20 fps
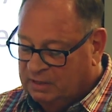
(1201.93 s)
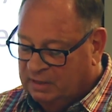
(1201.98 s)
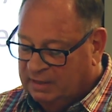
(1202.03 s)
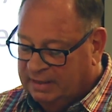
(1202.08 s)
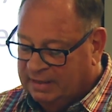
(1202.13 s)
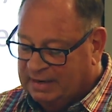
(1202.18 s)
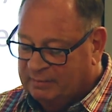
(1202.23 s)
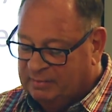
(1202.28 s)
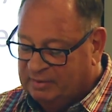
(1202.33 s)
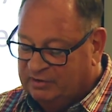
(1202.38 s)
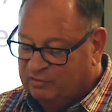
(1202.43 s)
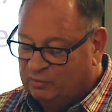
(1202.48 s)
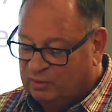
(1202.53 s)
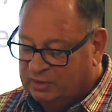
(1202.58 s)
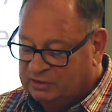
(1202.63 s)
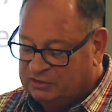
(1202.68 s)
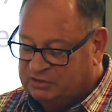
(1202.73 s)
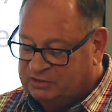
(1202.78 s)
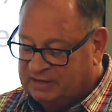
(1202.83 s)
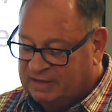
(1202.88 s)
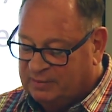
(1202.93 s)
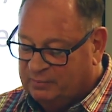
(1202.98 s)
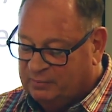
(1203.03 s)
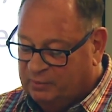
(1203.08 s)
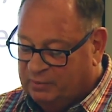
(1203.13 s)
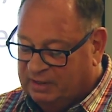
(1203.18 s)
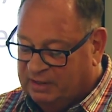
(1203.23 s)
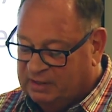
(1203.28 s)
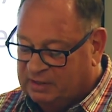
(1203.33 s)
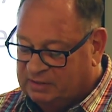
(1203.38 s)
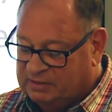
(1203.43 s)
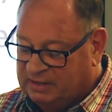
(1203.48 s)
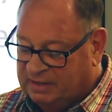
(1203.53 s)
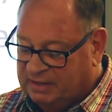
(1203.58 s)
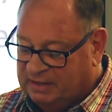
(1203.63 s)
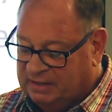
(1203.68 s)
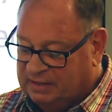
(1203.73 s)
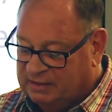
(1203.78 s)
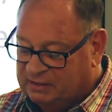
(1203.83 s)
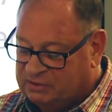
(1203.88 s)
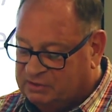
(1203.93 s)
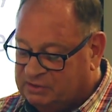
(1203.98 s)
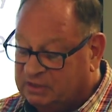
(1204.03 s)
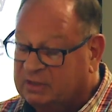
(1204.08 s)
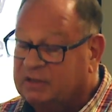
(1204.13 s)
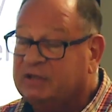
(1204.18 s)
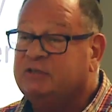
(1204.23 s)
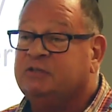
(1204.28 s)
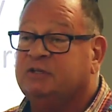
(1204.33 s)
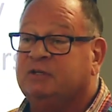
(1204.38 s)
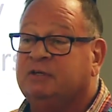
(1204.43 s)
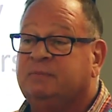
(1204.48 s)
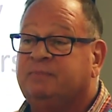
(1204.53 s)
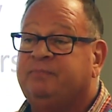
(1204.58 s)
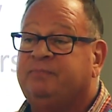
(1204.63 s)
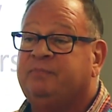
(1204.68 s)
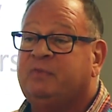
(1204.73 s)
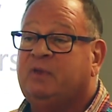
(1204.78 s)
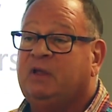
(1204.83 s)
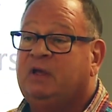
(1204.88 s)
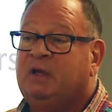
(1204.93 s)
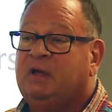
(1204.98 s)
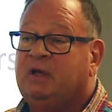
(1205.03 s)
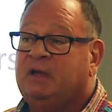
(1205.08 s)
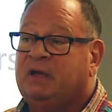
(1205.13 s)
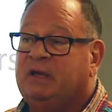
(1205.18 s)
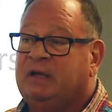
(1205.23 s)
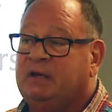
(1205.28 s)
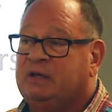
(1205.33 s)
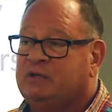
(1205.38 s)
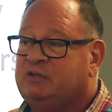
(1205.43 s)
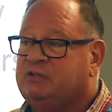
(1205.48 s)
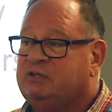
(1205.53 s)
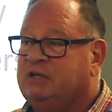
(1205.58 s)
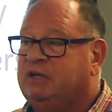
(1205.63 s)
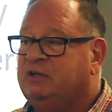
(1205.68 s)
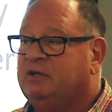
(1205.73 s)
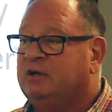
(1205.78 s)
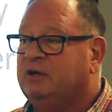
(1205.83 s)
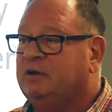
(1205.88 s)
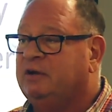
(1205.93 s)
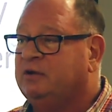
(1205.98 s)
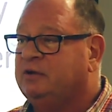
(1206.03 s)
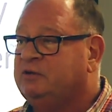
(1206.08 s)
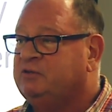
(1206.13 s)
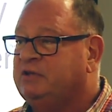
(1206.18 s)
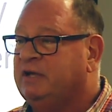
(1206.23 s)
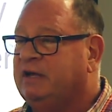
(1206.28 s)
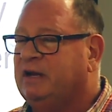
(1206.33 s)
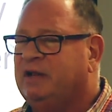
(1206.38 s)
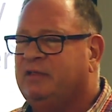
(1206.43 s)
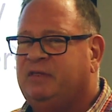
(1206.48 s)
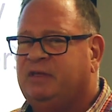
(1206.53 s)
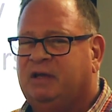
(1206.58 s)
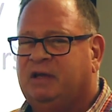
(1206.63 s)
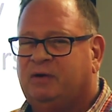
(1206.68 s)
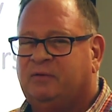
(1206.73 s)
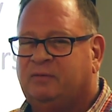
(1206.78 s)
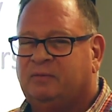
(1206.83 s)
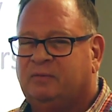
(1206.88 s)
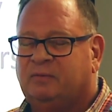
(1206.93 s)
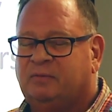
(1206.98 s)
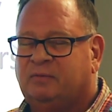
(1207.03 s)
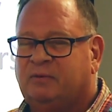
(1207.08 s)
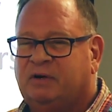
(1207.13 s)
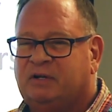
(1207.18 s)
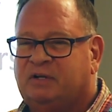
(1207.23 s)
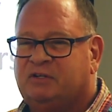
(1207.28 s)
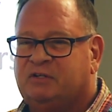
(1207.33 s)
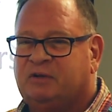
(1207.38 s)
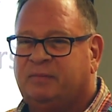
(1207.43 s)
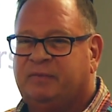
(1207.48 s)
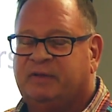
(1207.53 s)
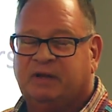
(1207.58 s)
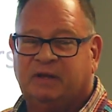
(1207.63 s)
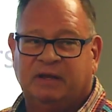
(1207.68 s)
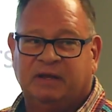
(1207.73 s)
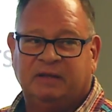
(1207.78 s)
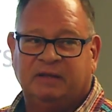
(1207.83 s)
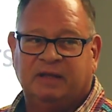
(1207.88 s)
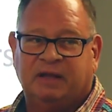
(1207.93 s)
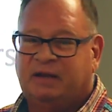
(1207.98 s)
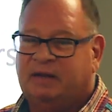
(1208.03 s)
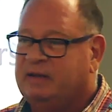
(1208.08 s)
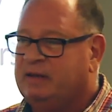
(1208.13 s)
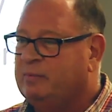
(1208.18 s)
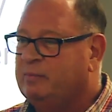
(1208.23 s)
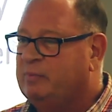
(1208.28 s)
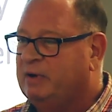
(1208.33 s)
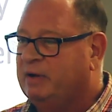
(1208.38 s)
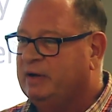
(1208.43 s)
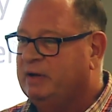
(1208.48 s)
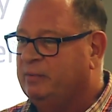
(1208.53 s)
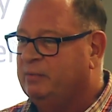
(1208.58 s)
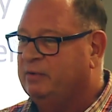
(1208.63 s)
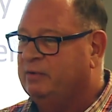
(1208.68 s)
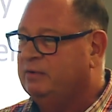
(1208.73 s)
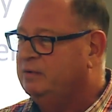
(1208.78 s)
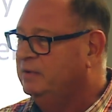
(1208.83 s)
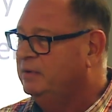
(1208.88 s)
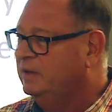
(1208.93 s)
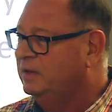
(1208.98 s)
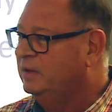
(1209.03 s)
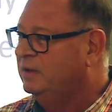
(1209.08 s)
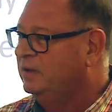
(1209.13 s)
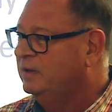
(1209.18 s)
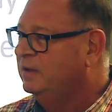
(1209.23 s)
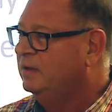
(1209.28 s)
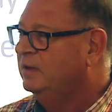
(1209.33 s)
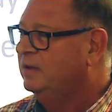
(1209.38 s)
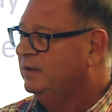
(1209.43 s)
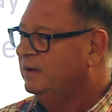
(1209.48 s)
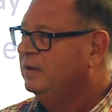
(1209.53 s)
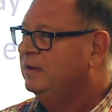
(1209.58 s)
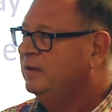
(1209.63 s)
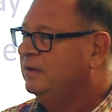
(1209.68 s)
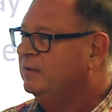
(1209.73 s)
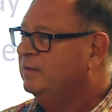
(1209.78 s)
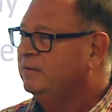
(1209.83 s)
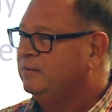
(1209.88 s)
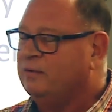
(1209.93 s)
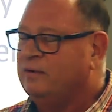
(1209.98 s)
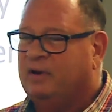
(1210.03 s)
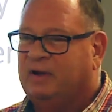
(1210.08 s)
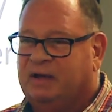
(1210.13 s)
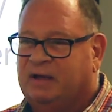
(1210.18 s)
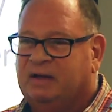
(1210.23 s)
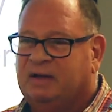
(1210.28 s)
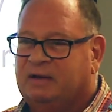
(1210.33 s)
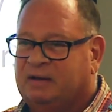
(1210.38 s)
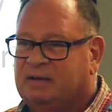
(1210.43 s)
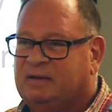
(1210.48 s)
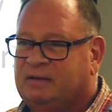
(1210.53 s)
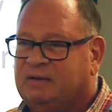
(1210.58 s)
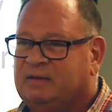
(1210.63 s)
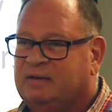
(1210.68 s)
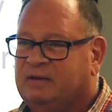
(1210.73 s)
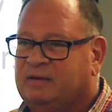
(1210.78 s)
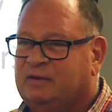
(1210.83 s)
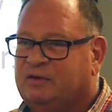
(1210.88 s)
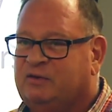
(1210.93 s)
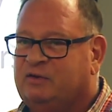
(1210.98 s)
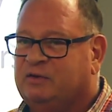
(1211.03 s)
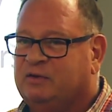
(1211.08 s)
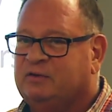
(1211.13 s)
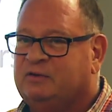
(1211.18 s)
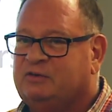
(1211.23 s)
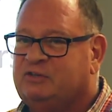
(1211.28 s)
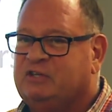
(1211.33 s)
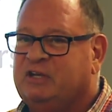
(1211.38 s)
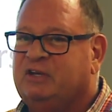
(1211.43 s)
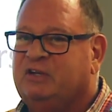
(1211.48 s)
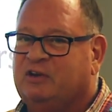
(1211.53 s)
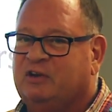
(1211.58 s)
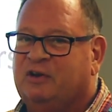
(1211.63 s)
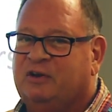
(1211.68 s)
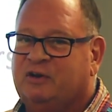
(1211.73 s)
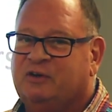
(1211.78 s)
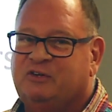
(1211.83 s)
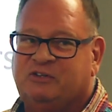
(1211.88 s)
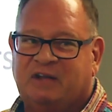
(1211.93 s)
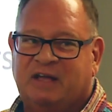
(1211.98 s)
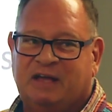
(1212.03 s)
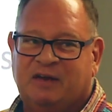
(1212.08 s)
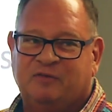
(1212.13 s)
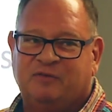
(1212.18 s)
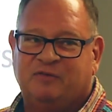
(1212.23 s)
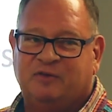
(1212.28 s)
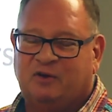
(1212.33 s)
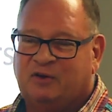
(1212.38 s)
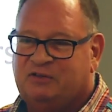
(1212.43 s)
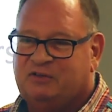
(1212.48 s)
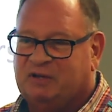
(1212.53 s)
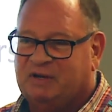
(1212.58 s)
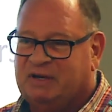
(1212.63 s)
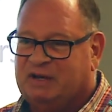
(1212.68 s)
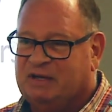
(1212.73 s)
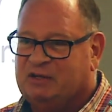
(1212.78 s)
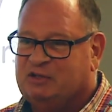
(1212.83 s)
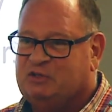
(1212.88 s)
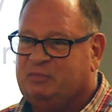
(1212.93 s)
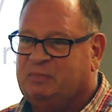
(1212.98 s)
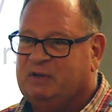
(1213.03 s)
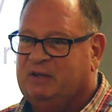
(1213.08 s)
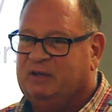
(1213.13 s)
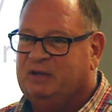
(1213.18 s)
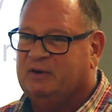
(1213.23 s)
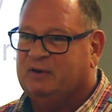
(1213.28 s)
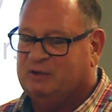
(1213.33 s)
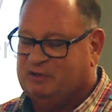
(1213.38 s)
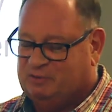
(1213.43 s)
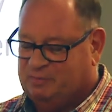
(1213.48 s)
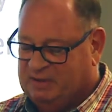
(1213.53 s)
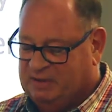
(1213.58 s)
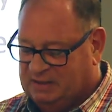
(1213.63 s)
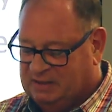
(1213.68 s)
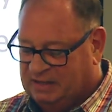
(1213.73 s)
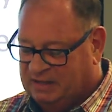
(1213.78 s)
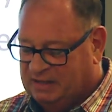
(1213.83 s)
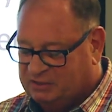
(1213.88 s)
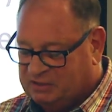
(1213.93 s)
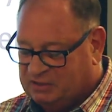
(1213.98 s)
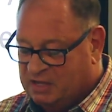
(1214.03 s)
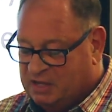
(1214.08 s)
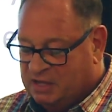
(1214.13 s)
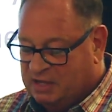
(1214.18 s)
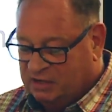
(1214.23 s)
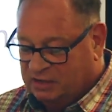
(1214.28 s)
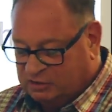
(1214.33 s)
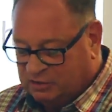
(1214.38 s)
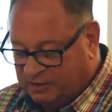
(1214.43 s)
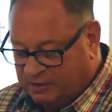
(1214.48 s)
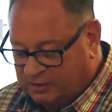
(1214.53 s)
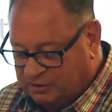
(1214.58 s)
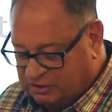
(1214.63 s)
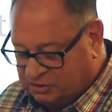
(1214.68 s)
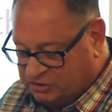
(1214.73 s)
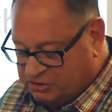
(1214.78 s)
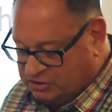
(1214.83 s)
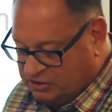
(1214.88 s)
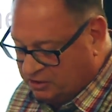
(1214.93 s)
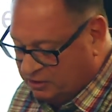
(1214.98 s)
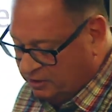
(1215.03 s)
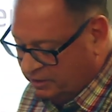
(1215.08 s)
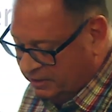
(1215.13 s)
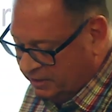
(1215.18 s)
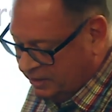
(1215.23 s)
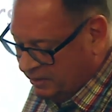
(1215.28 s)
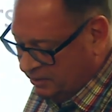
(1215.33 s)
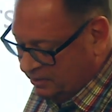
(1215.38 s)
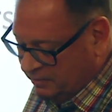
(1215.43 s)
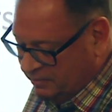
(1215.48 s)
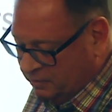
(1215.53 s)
And I believe one step we can take is to listen and to seek to understand. I think I read something like that in the Bible, right? To seek to understand first and then speak or speak less. So there's a chart here.